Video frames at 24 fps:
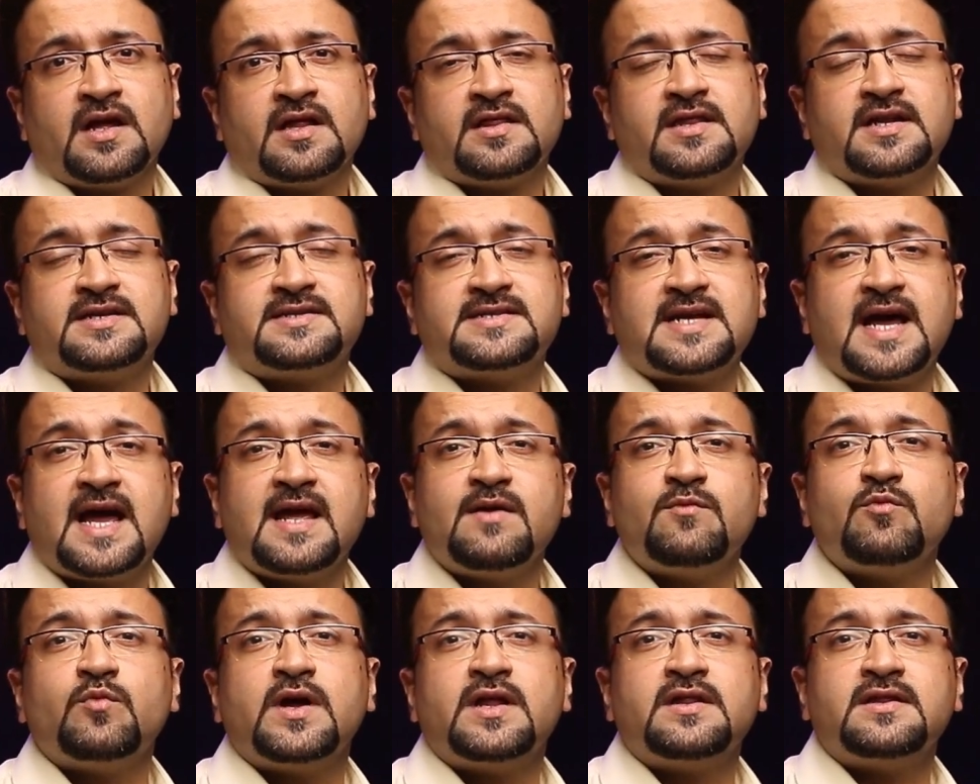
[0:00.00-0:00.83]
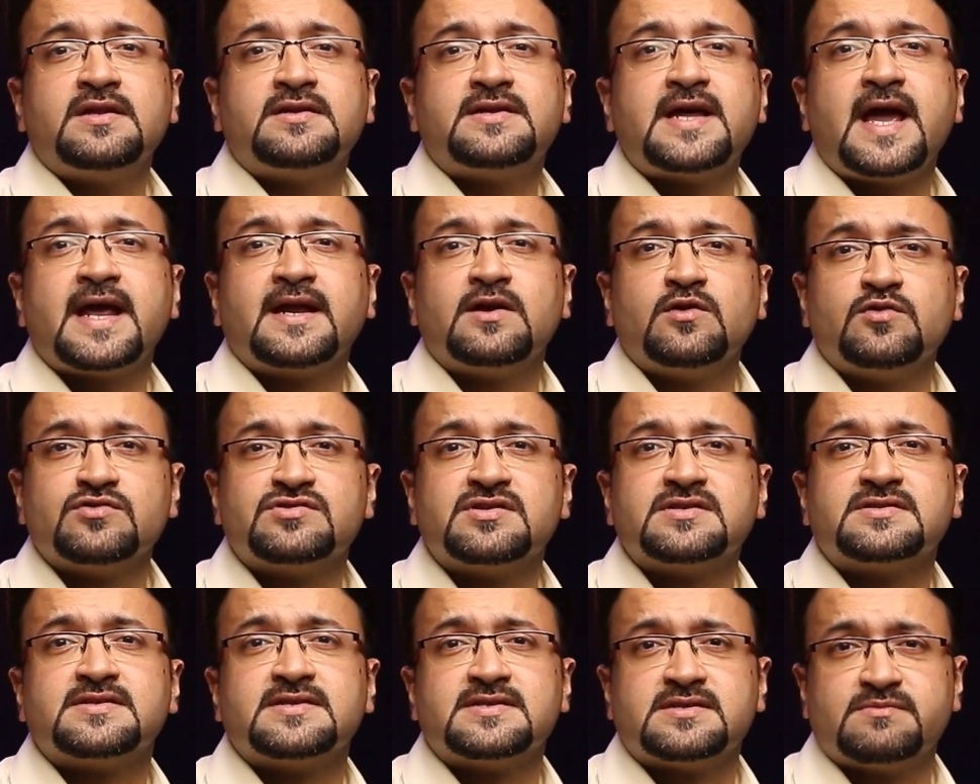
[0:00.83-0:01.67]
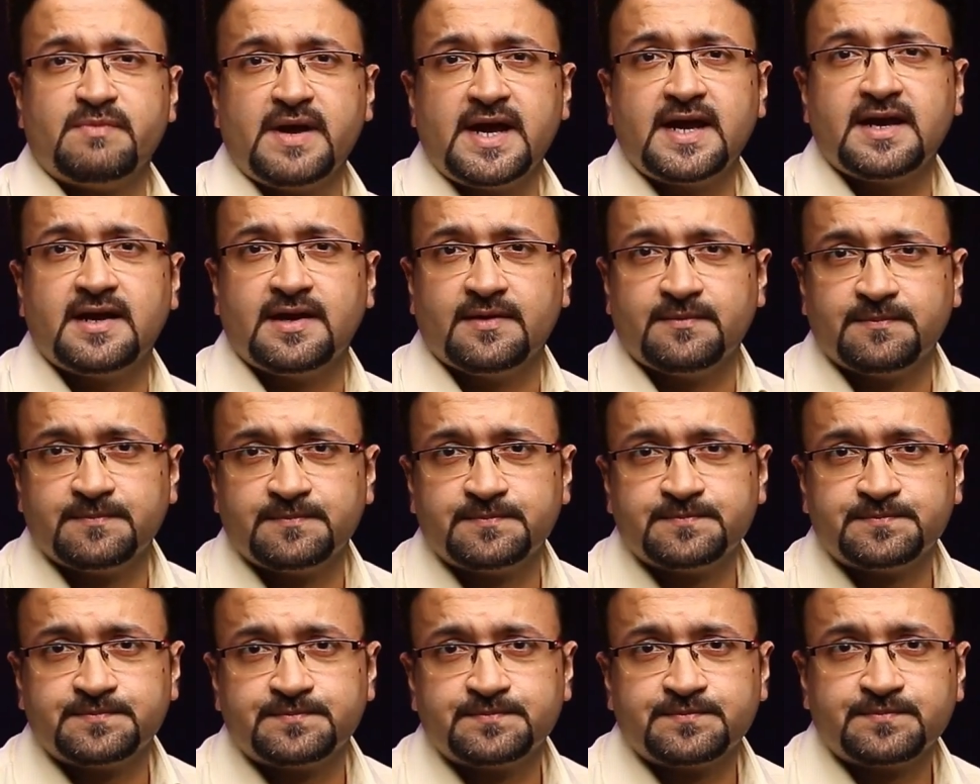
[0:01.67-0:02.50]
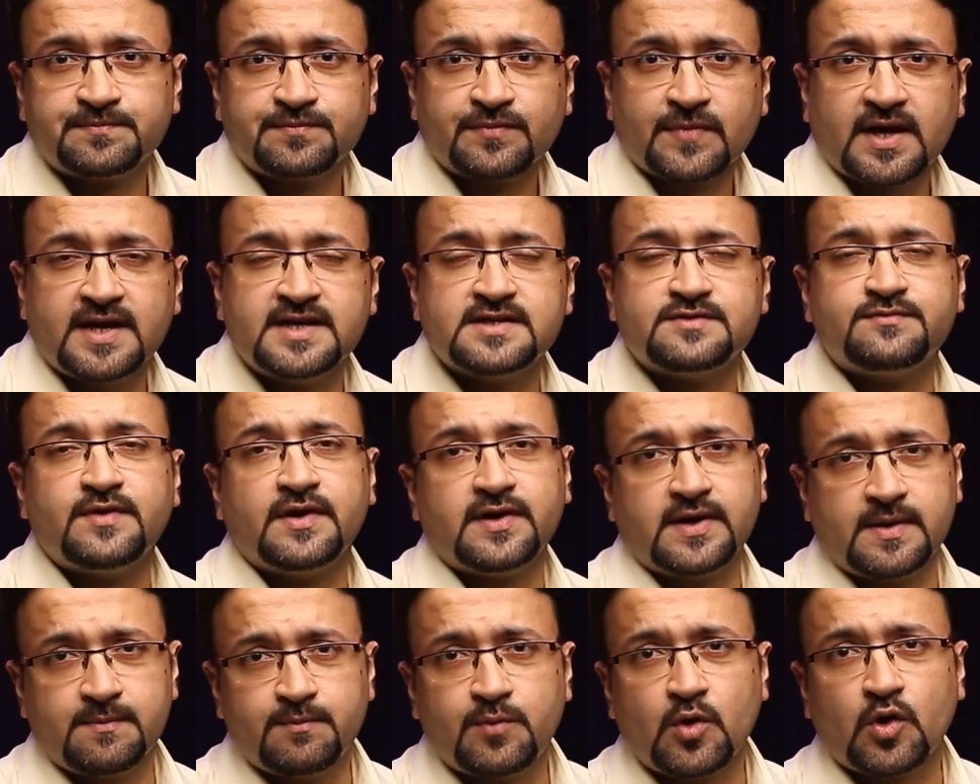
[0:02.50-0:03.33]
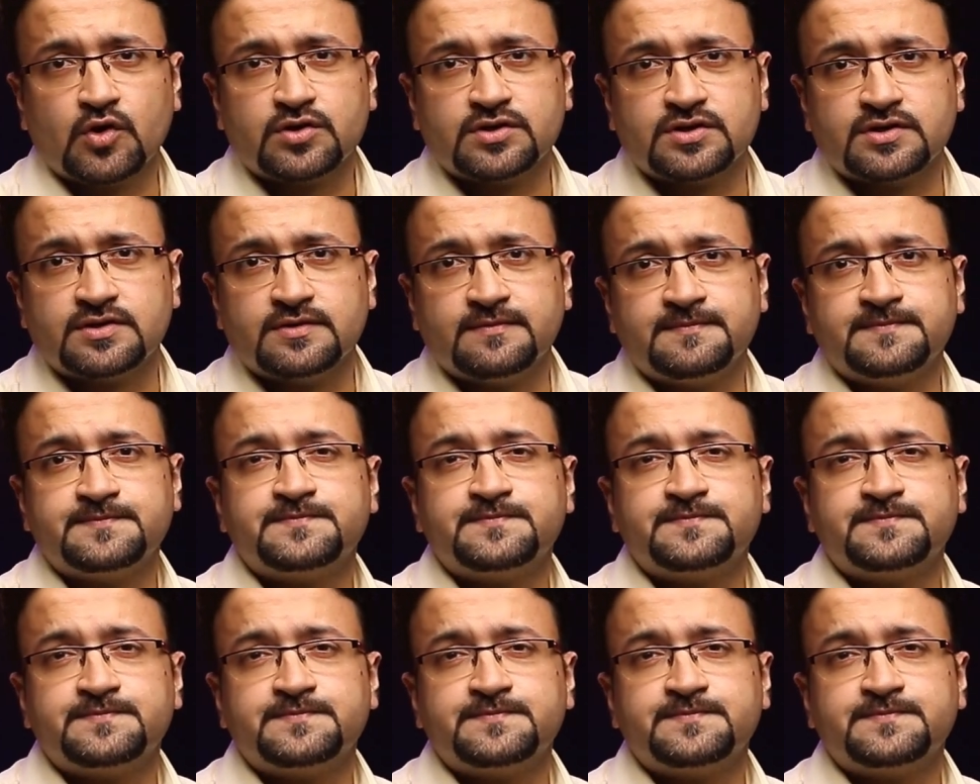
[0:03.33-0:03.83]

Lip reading: The time when the diagnosis is made is very important.